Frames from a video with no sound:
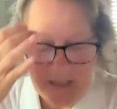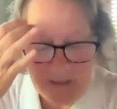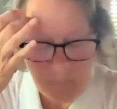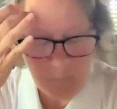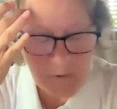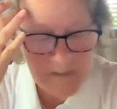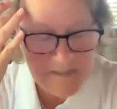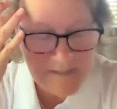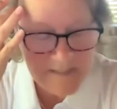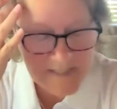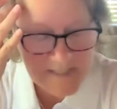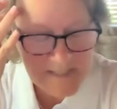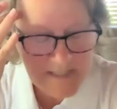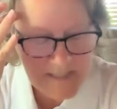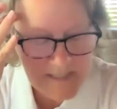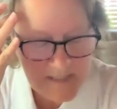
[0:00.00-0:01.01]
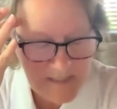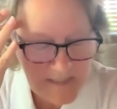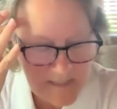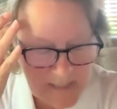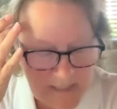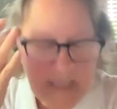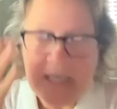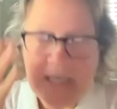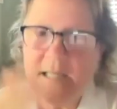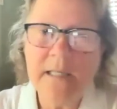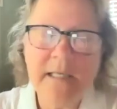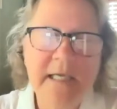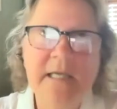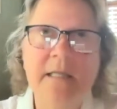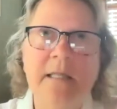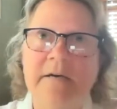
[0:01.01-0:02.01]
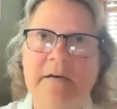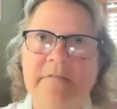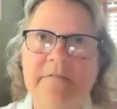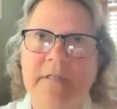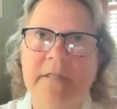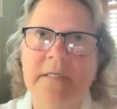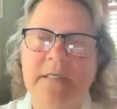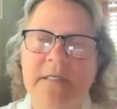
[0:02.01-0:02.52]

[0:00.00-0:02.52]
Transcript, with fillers: was and he he lived